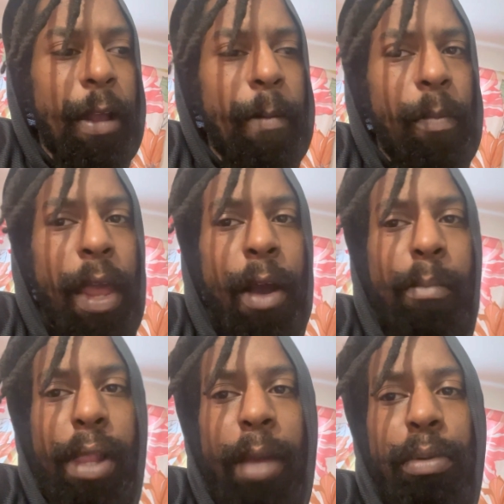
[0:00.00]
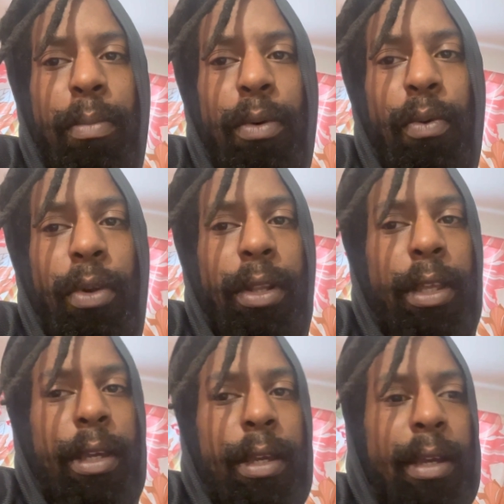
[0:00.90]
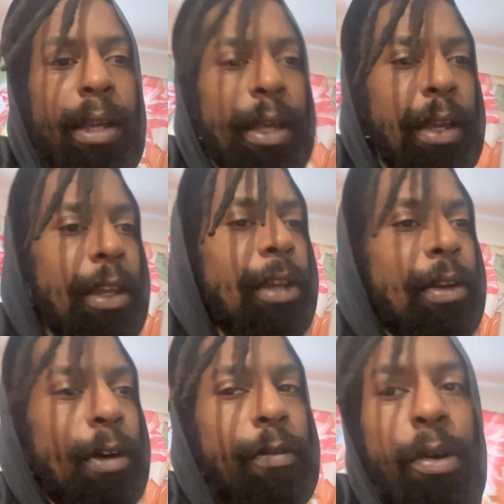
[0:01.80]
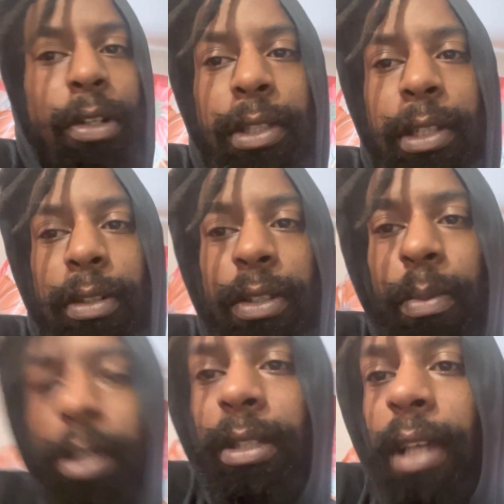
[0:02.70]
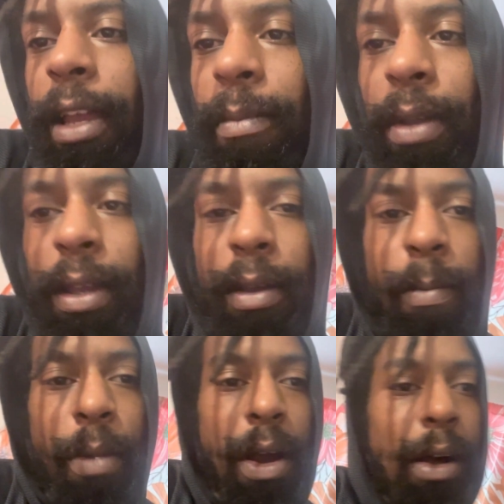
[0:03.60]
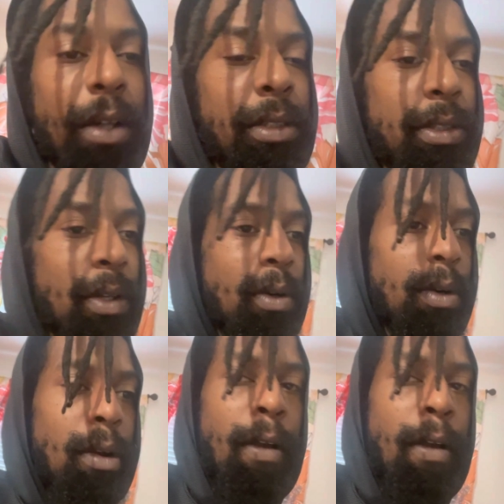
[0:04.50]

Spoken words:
now Black people really, of course there's some excitement, but also